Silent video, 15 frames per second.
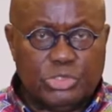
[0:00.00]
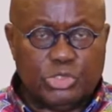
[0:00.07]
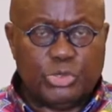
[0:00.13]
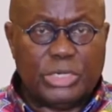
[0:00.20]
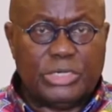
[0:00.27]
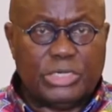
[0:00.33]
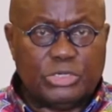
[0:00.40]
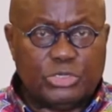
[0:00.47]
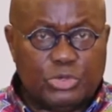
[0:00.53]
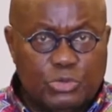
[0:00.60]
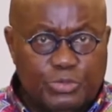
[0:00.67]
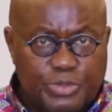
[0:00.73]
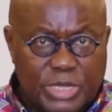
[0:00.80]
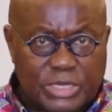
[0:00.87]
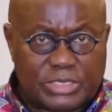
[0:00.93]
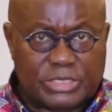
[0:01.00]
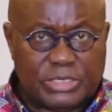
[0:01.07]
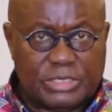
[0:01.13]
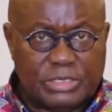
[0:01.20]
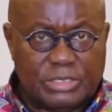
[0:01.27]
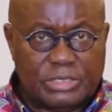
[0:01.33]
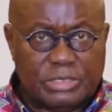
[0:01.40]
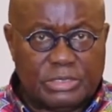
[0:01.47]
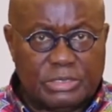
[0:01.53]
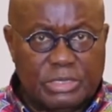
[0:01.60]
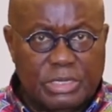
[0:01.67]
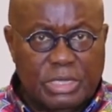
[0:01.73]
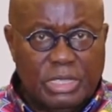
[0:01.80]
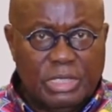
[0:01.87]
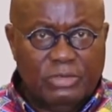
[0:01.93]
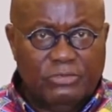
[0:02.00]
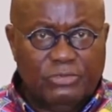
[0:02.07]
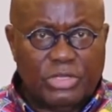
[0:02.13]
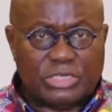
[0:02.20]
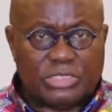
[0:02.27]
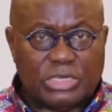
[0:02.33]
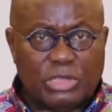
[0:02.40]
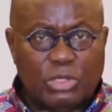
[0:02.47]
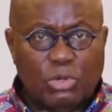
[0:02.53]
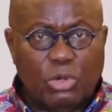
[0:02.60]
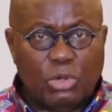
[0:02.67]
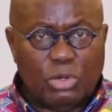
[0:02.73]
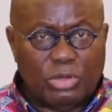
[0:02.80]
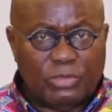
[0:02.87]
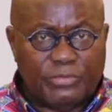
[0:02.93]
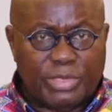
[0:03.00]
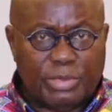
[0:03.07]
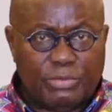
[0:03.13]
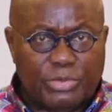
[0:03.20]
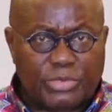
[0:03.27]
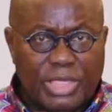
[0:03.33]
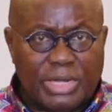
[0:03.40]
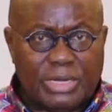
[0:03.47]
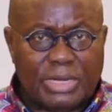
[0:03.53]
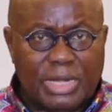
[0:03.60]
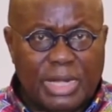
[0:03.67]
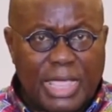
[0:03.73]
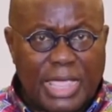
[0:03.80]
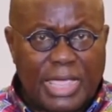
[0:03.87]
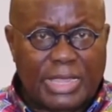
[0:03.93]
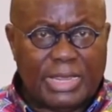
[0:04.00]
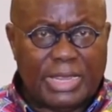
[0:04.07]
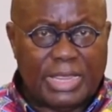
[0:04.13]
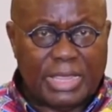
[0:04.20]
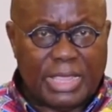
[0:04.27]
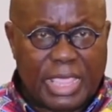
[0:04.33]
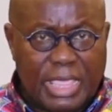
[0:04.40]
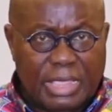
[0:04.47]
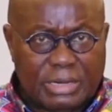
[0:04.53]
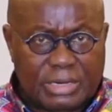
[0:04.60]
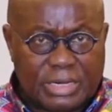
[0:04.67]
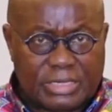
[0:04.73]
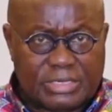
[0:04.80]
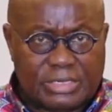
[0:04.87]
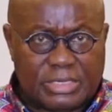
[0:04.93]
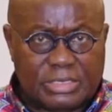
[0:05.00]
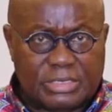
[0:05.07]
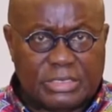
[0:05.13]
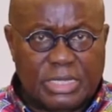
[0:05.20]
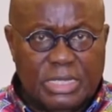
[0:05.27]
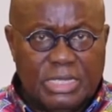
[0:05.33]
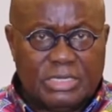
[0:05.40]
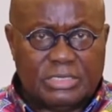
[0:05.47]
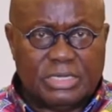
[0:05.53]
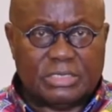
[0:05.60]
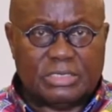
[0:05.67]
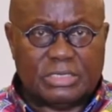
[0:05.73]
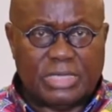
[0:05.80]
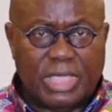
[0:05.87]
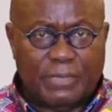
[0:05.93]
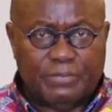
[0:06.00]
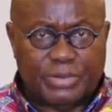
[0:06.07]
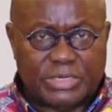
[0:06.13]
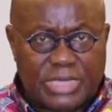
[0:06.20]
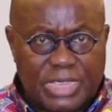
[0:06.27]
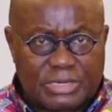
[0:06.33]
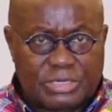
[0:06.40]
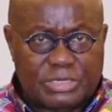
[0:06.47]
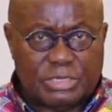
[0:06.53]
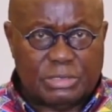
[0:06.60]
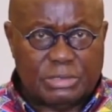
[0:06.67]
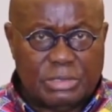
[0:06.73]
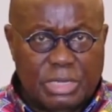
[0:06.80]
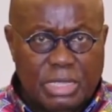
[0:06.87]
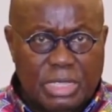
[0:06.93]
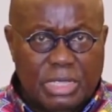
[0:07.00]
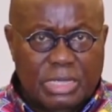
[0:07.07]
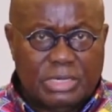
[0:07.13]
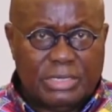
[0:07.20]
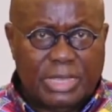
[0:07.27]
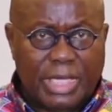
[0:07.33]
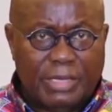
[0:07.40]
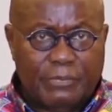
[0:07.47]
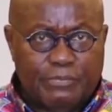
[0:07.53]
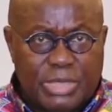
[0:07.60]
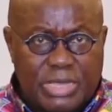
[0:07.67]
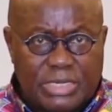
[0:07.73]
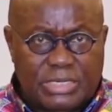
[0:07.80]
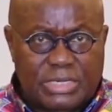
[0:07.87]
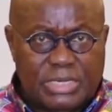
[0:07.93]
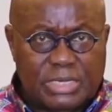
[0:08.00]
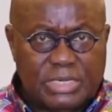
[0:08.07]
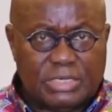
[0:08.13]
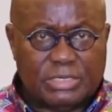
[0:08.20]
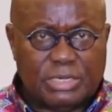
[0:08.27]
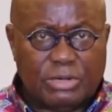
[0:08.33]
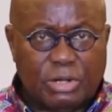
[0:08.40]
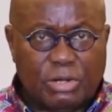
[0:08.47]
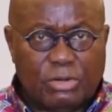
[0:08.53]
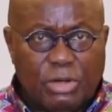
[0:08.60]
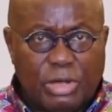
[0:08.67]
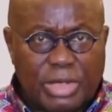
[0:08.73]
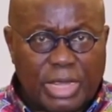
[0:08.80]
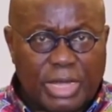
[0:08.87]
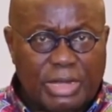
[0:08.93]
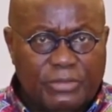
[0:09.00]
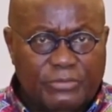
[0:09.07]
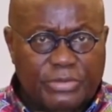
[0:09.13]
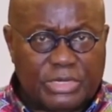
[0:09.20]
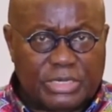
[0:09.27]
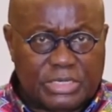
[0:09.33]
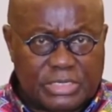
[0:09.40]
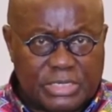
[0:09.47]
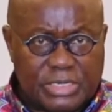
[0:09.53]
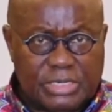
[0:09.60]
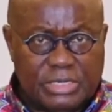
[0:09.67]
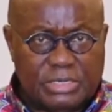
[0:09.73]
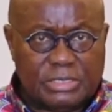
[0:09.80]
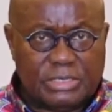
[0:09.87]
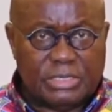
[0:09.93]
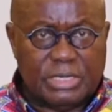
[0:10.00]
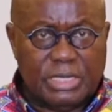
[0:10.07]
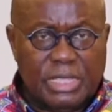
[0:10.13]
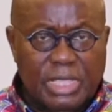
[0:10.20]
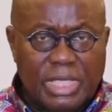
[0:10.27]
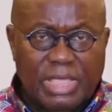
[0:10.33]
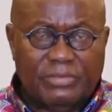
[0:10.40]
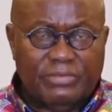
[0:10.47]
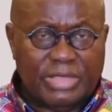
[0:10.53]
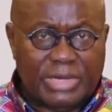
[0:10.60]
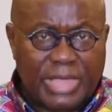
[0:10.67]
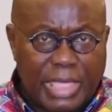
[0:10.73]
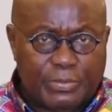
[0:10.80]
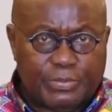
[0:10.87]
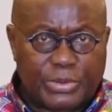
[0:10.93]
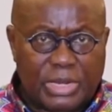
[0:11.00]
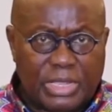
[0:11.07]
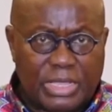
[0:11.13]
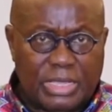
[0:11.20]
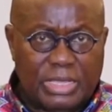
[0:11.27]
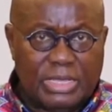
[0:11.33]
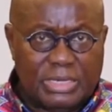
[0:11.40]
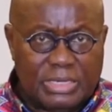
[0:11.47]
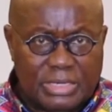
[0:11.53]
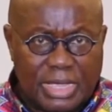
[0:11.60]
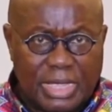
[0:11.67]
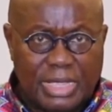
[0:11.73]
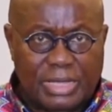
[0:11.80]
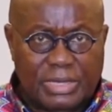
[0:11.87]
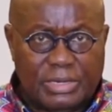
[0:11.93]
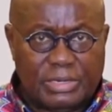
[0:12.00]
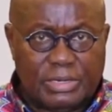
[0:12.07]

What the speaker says: 22 persons, virtually all of them with underlying illnesses such as hypertension, diabetes, and chronic liver disease, have unhappily died.